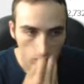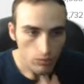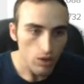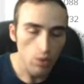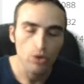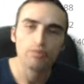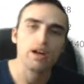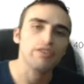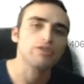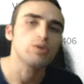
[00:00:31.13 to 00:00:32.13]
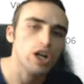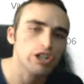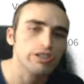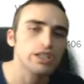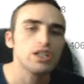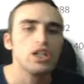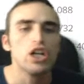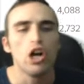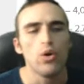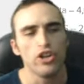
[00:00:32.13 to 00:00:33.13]
Whether it's by a few hundred,
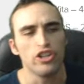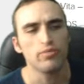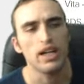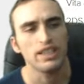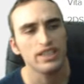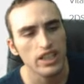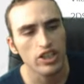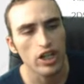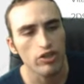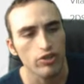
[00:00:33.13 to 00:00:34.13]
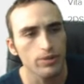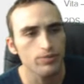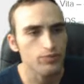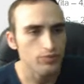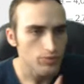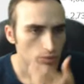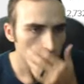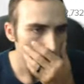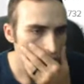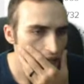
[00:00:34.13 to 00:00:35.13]
whether it's by 600.
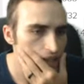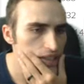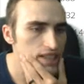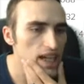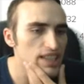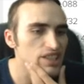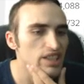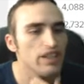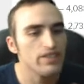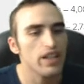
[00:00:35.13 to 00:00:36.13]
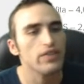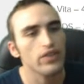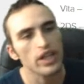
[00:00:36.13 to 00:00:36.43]
In this case, it looks like they